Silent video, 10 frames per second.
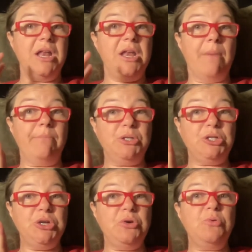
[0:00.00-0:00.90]
number
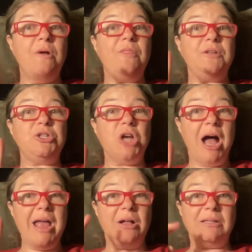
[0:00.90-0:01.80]
two, the
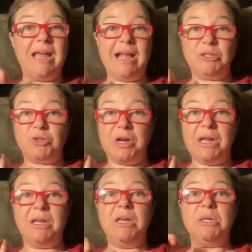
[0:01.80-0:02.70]
child
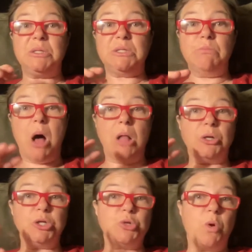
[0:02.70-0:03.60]
answering small
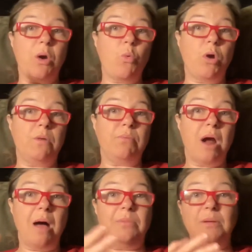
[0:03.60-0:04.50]
or short word
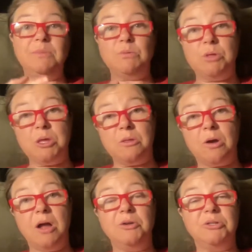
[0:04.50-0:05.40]
problems within
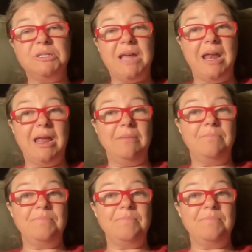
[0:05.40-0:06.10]
their understanding.